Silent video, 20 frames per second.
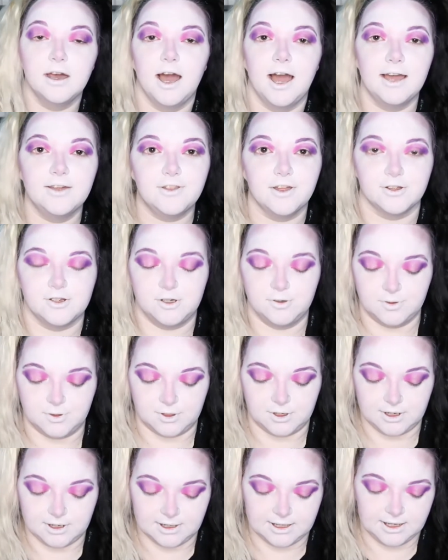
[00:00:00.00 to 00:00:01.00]
I thought she was
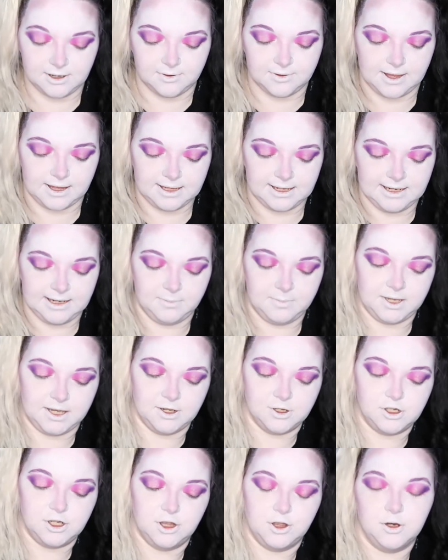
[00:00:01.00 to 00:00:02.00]
gonna kill that lady because
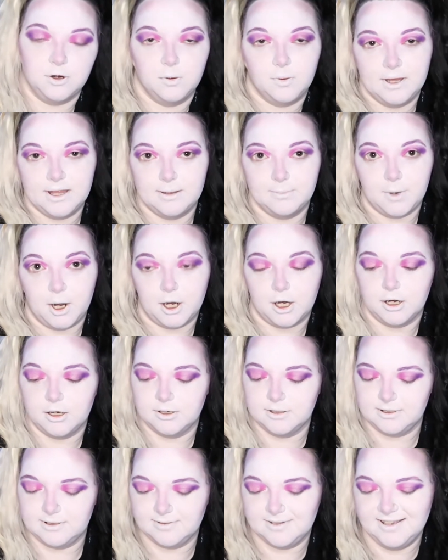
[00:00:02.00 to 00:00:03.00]
she threw away the
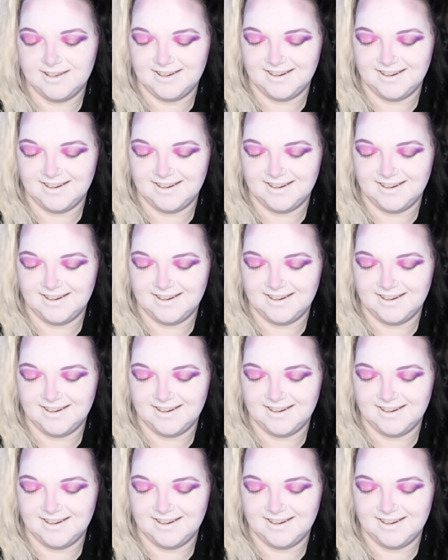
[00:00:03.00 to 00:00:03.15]
markers.